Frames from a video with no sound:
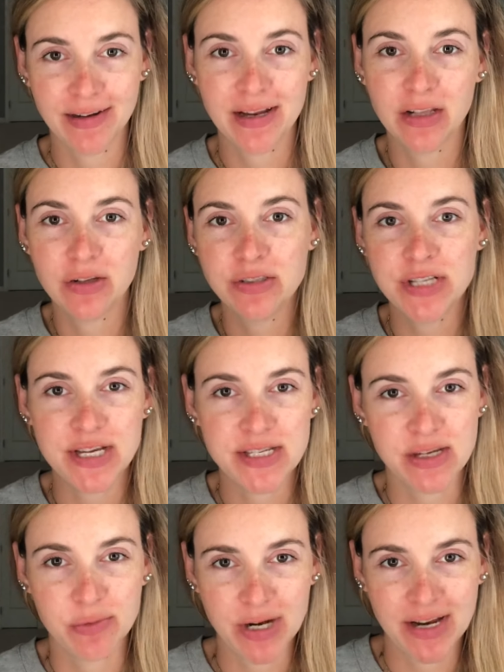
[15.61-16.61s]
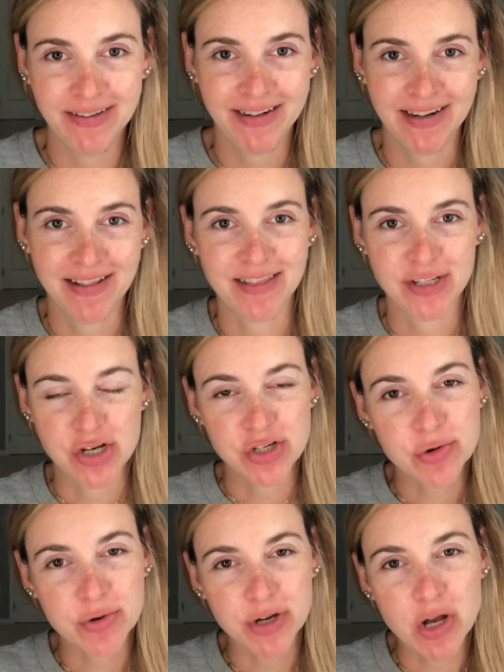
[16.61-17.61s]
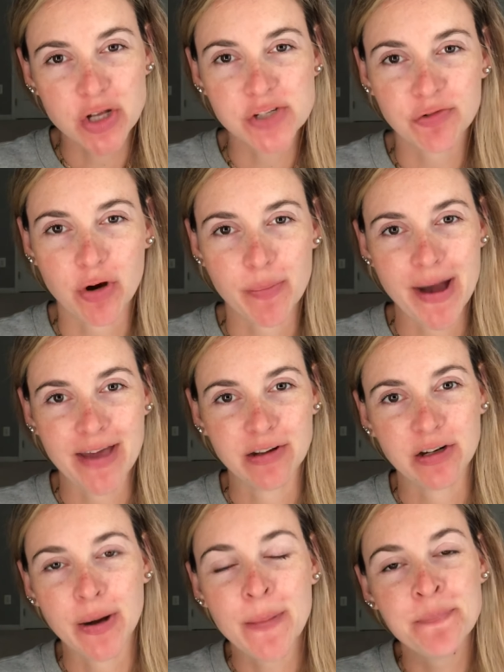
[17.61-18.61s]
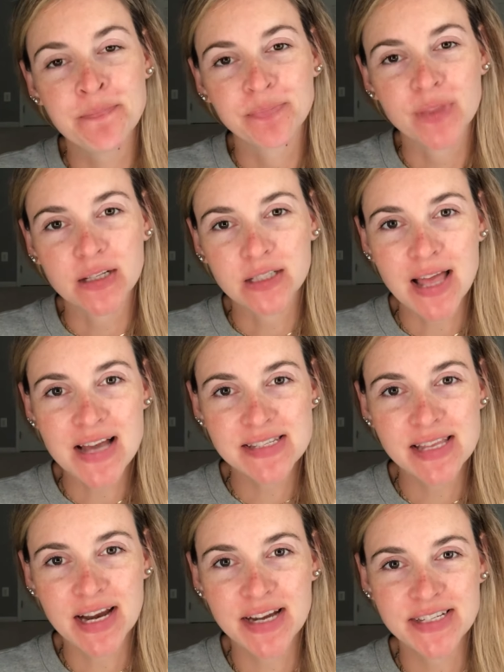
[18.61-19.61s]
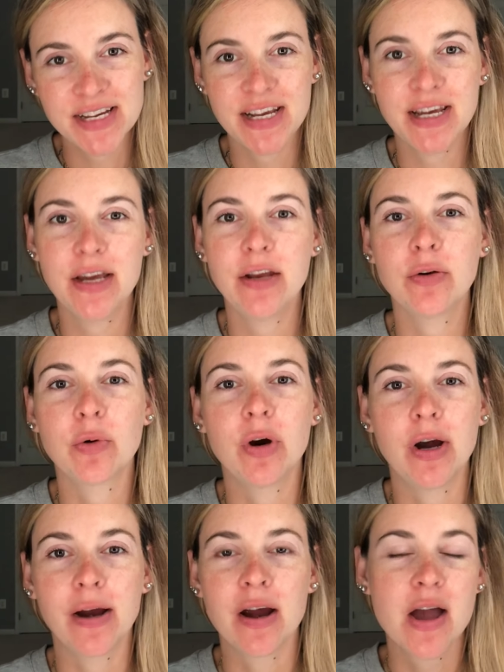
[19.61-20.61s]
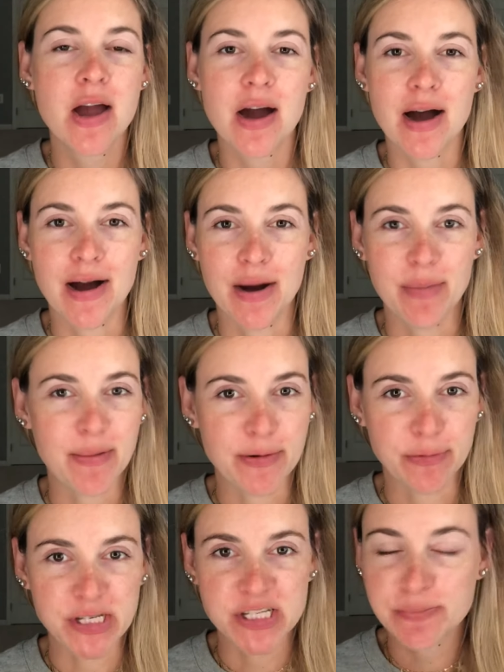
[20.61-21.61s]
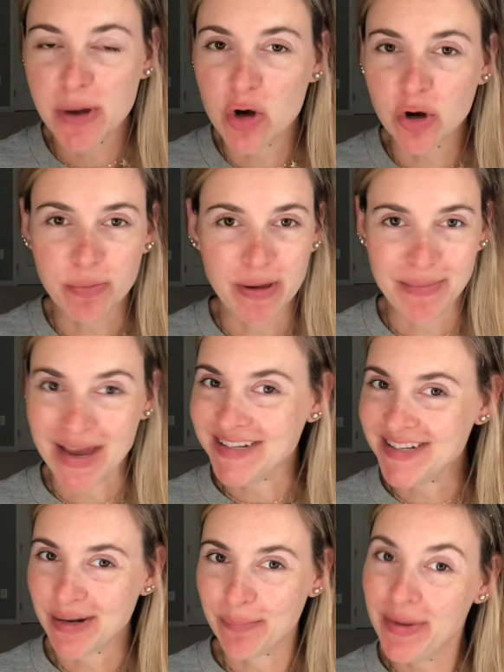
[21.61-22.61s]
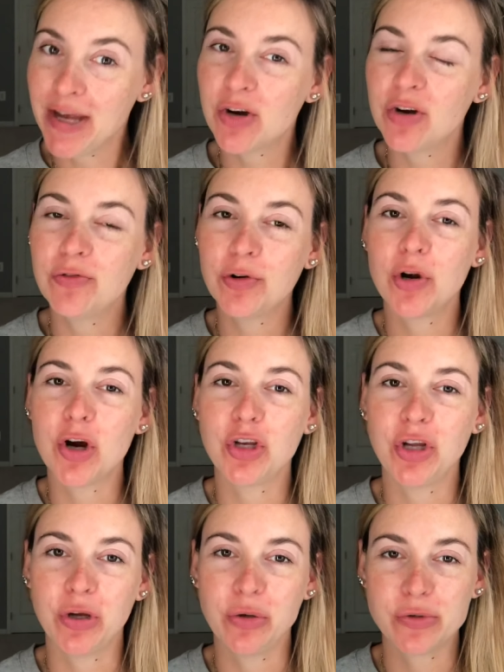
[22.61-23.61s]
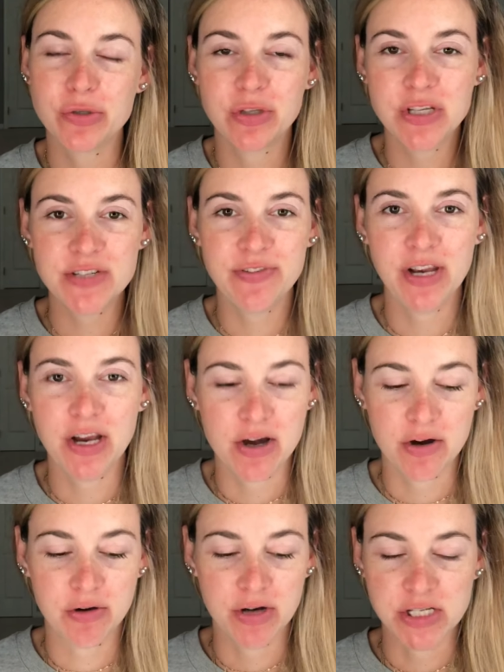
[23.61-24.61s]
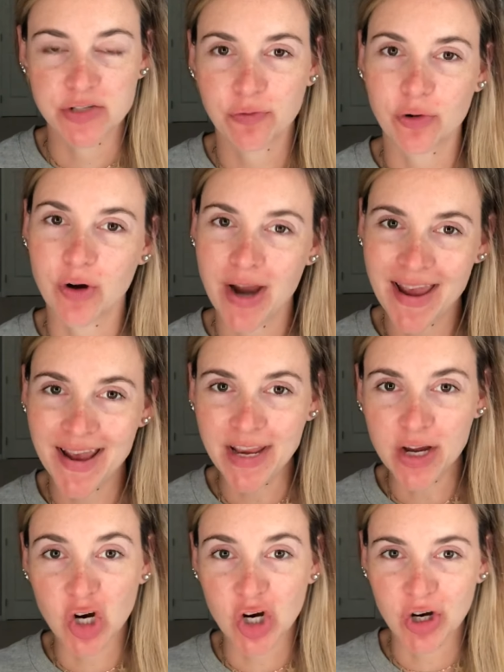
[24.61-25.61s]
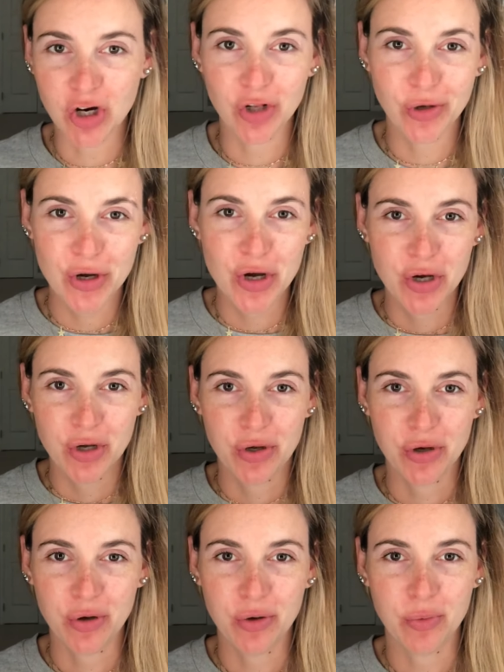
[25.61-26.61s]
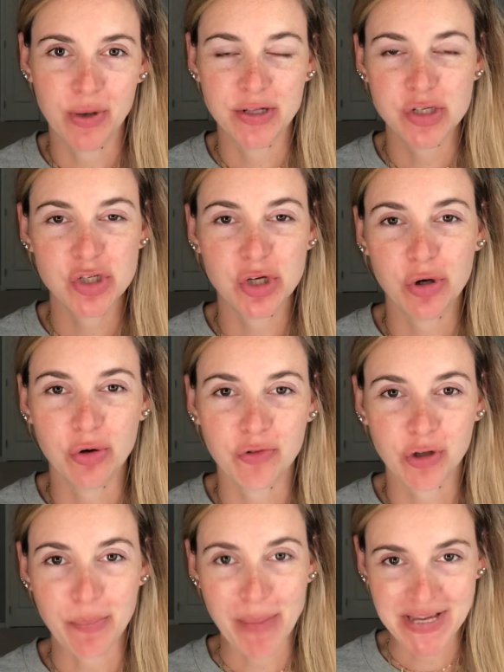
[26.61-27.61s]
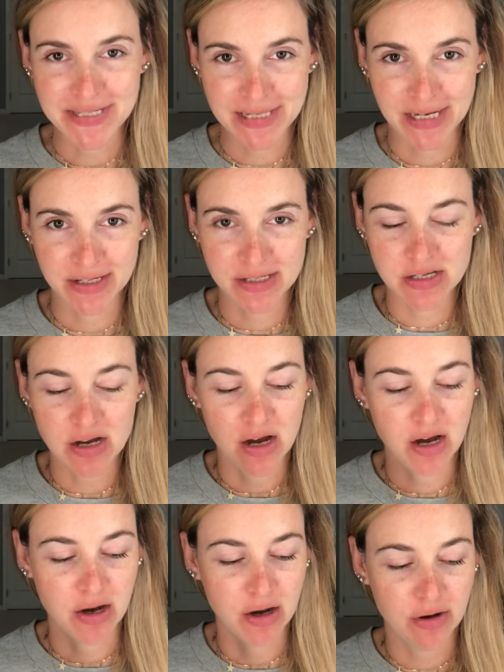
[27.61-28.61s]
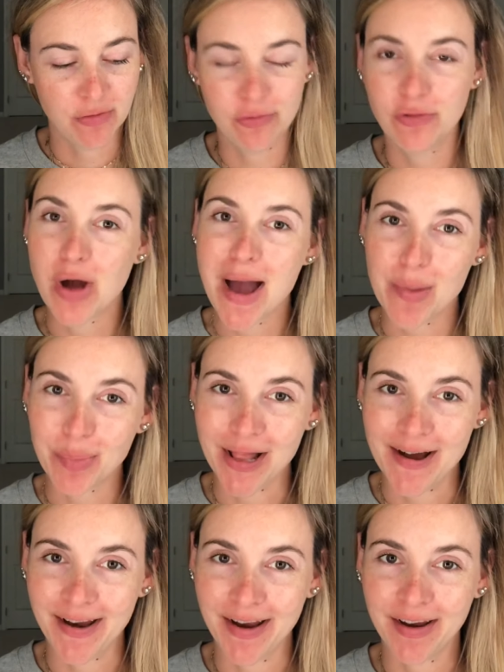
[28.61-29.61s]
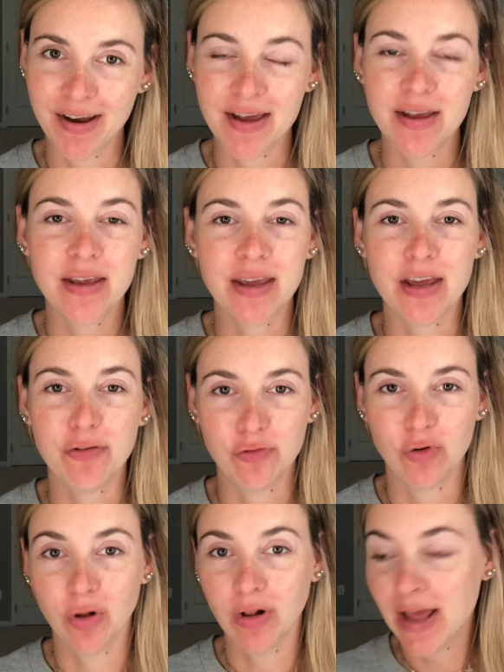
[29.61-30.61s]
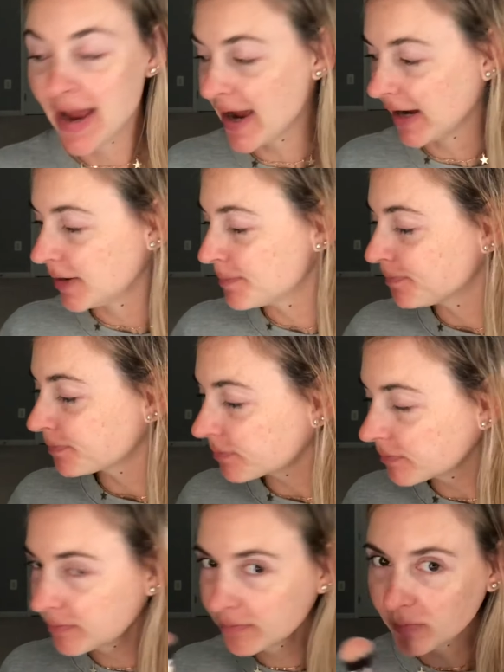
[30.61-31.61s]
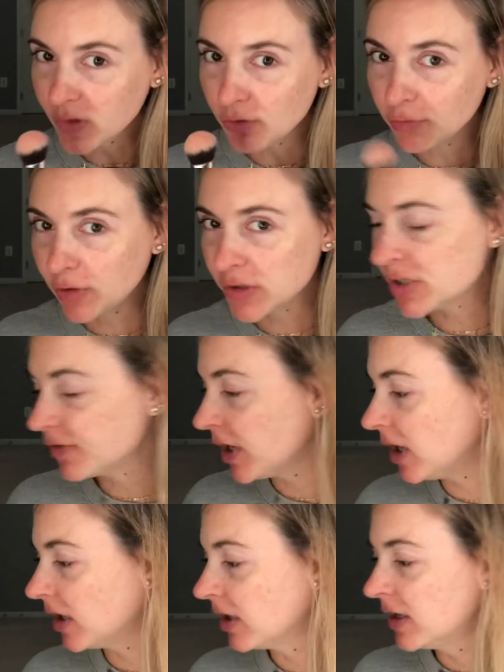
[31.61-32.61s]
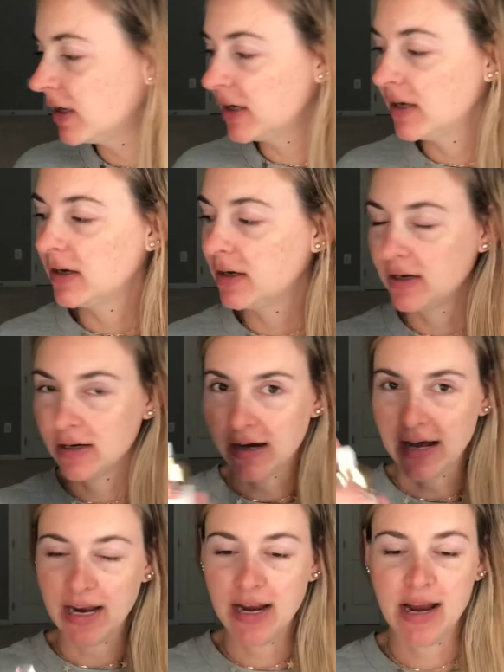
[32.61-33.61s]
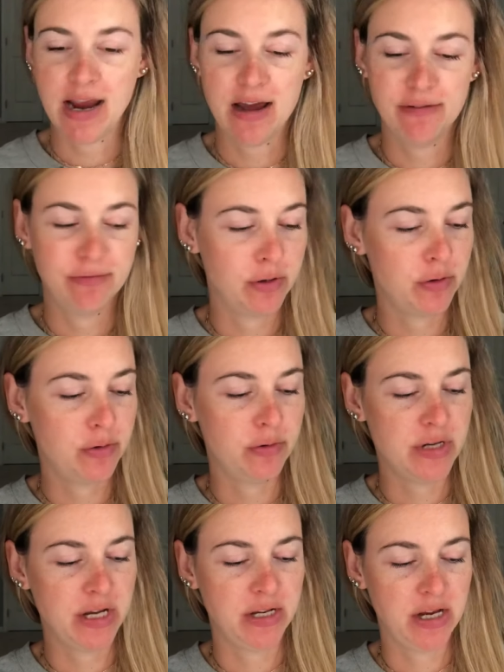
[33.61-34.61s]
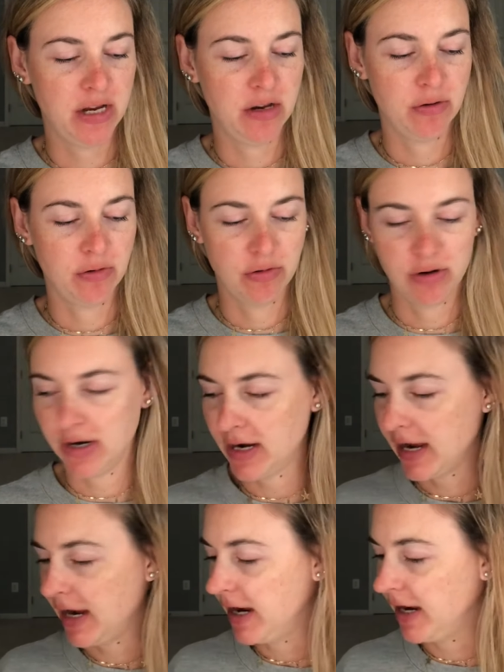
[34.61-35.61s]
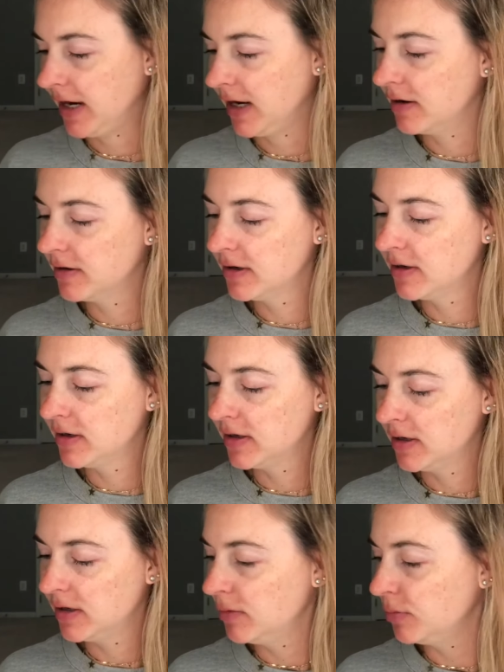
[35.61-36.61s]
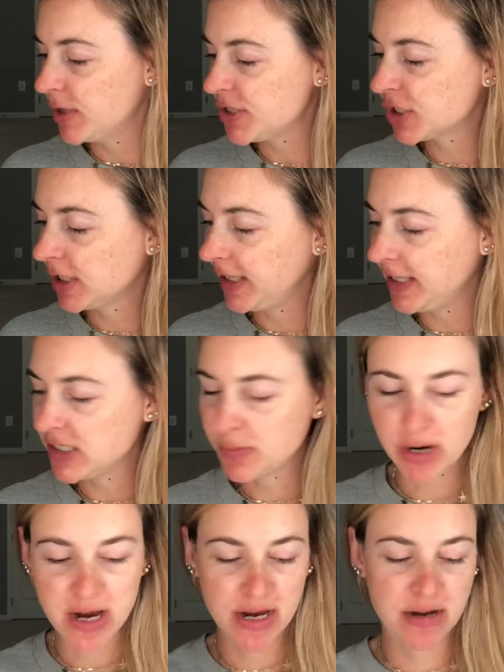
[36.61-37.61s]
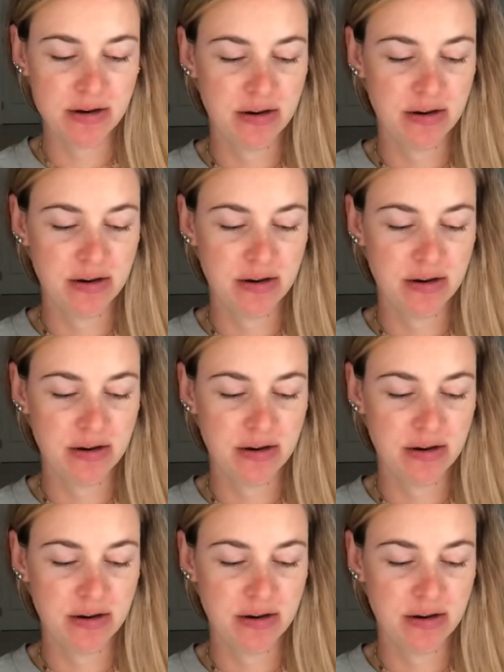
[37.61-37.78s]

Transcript: It looked easy when I did it in the tutorials from either a class that I did or maybe we spoke, maybe I did a makeover on you. So this video is for any girl who wants to go over the basics of applying a full hack. First of all, gotta have Houdini or a brush cleaning spray.